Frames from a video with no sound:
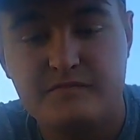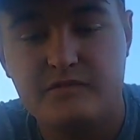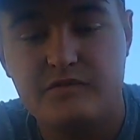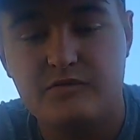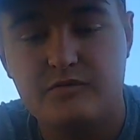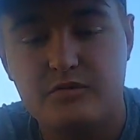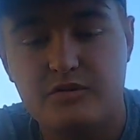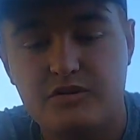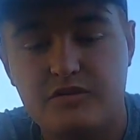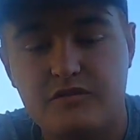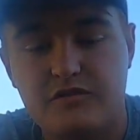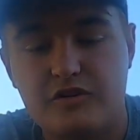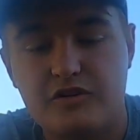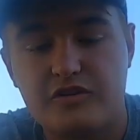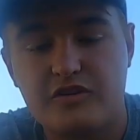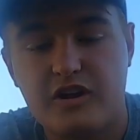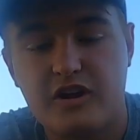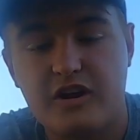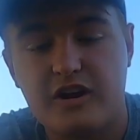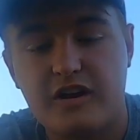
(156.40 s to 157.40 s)
This was the
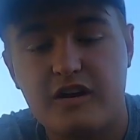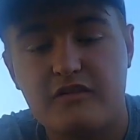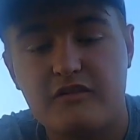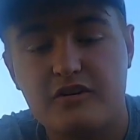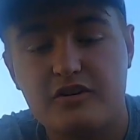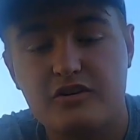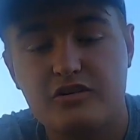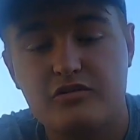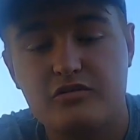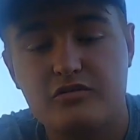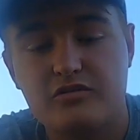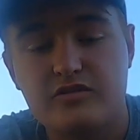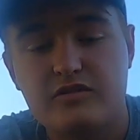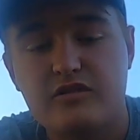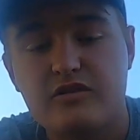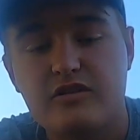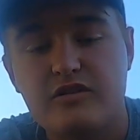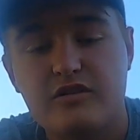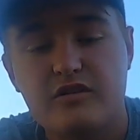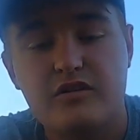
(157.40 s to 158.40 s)
first knot I ever
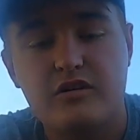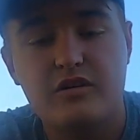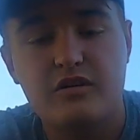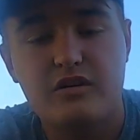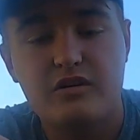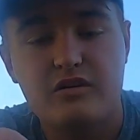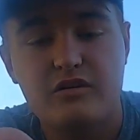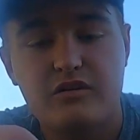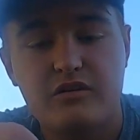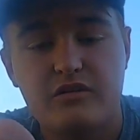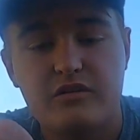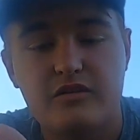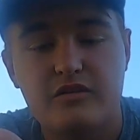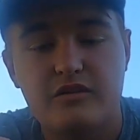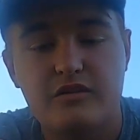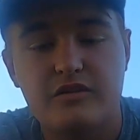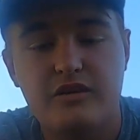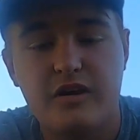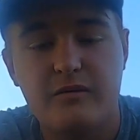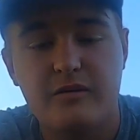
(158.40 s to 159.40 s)
used
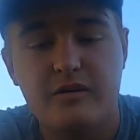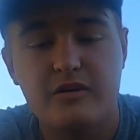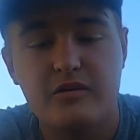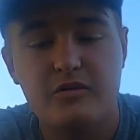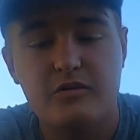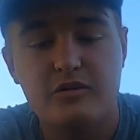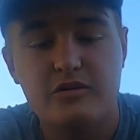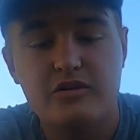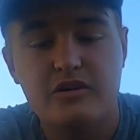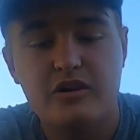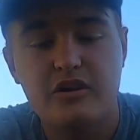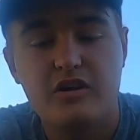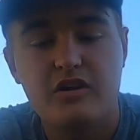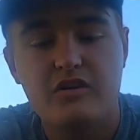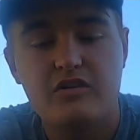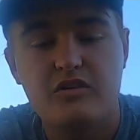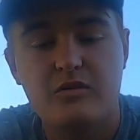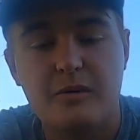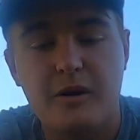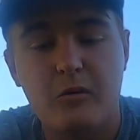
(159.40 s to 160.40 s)
to tie my lures.
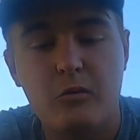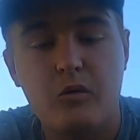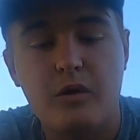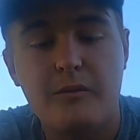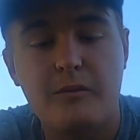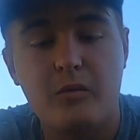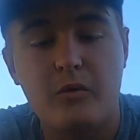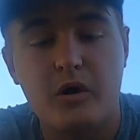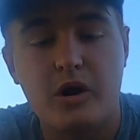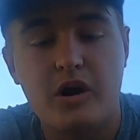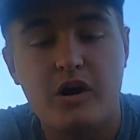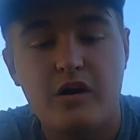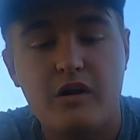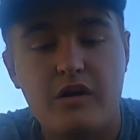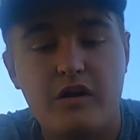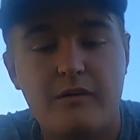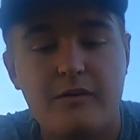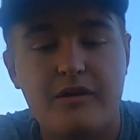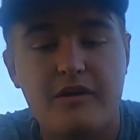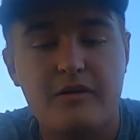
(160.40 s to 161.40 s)
So about one more.
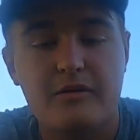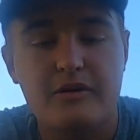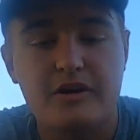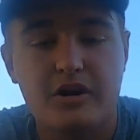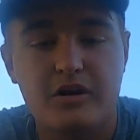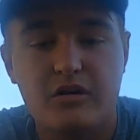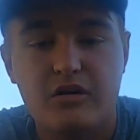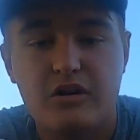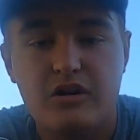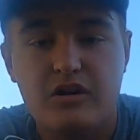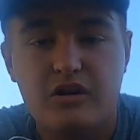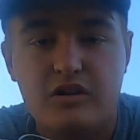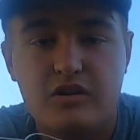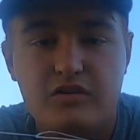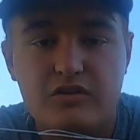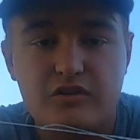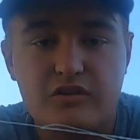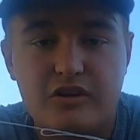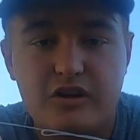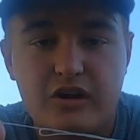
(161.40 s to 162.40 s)
Oh, there we go.
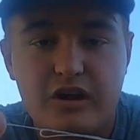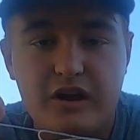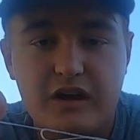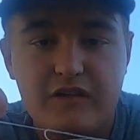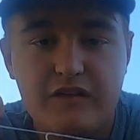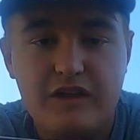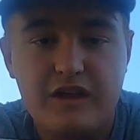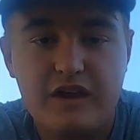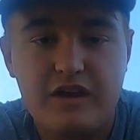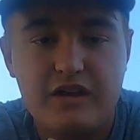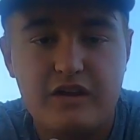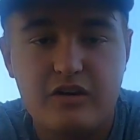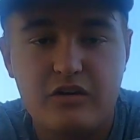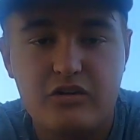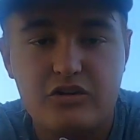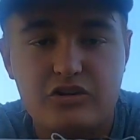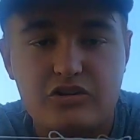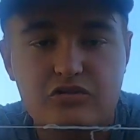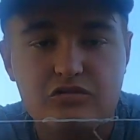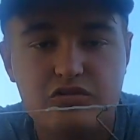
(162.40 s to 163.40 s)
So now I have that, and
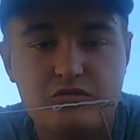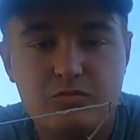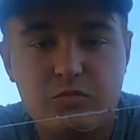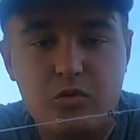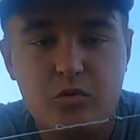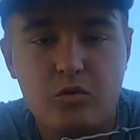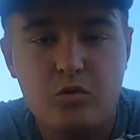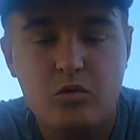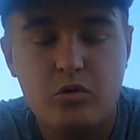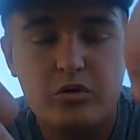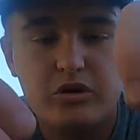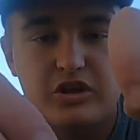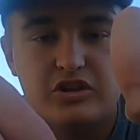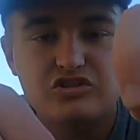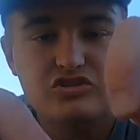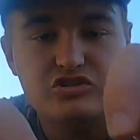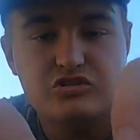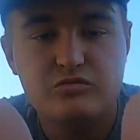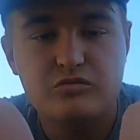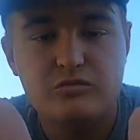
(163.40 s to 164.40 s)
all you do is pull
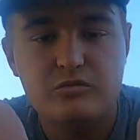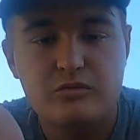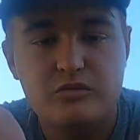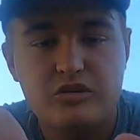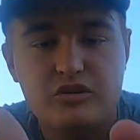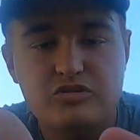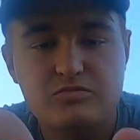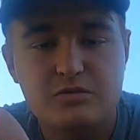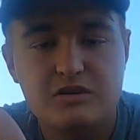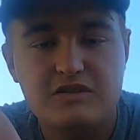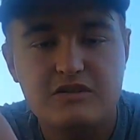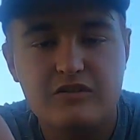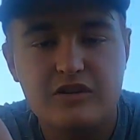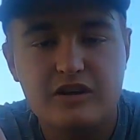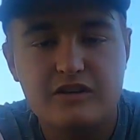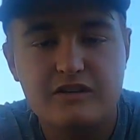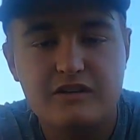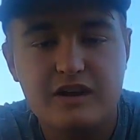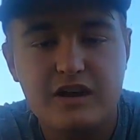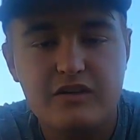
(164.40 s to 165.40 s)
each piece of
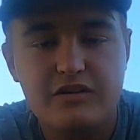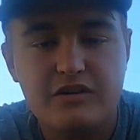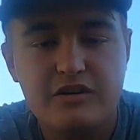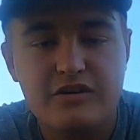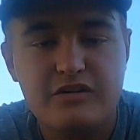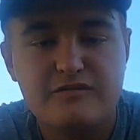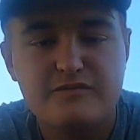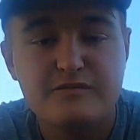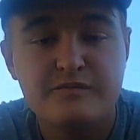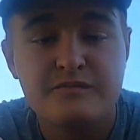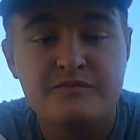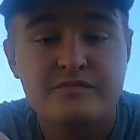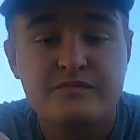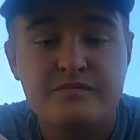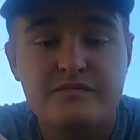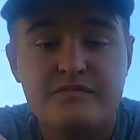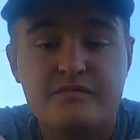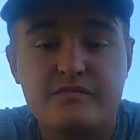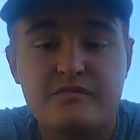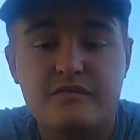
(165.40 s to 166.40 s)
line together,
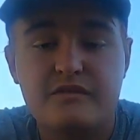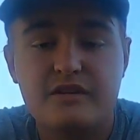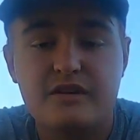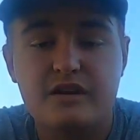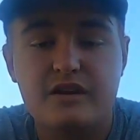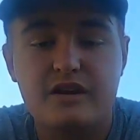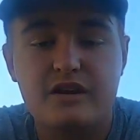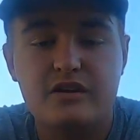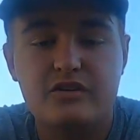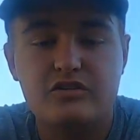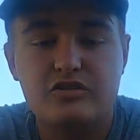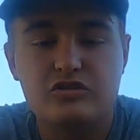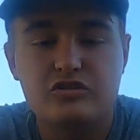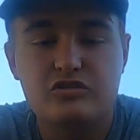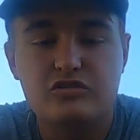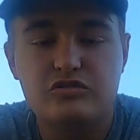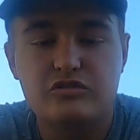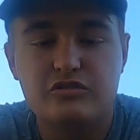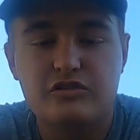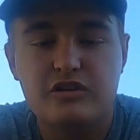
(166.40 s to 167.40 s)
and you
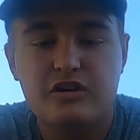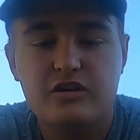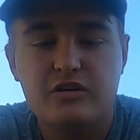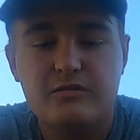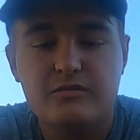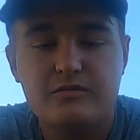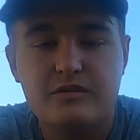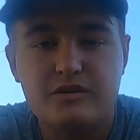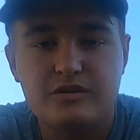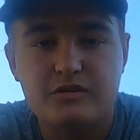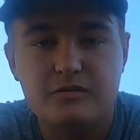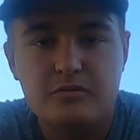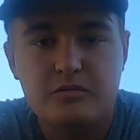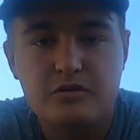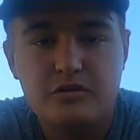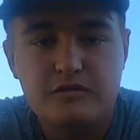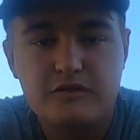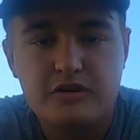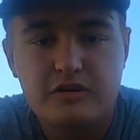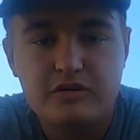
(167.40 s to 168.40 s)
can use your thumb and your
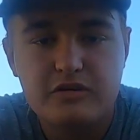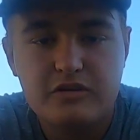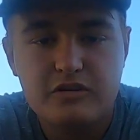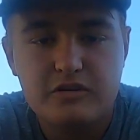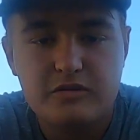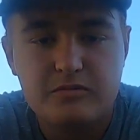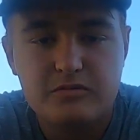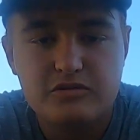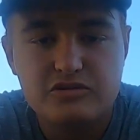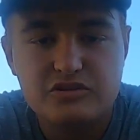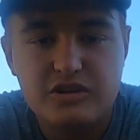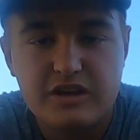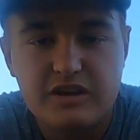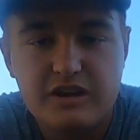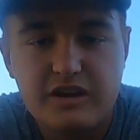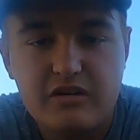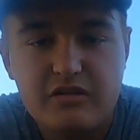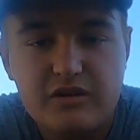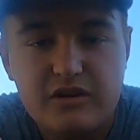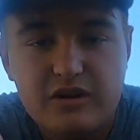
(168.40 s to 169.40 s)
pointer finger to push that
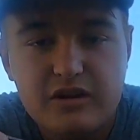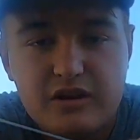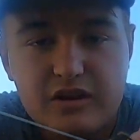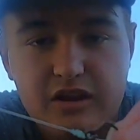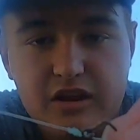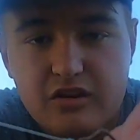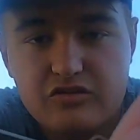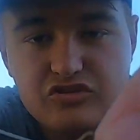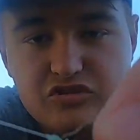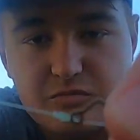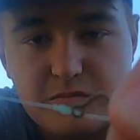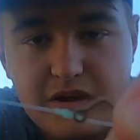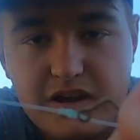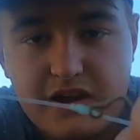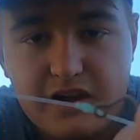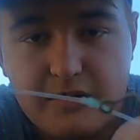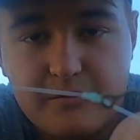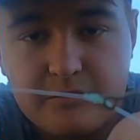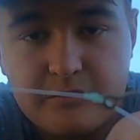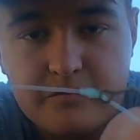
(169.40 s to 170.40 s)
down, and
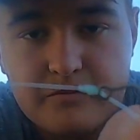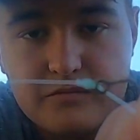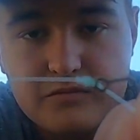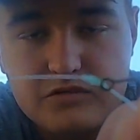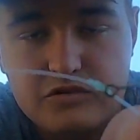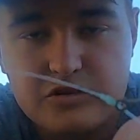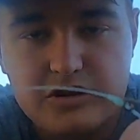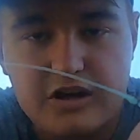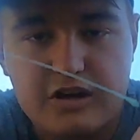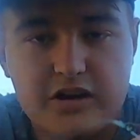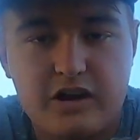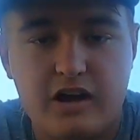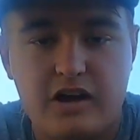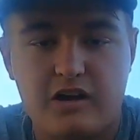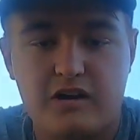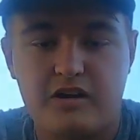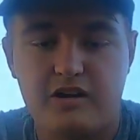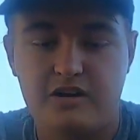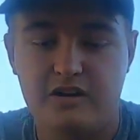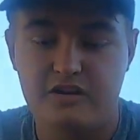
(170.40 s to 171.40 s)
shabam, you got a
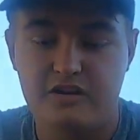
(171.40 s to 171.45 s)
knot.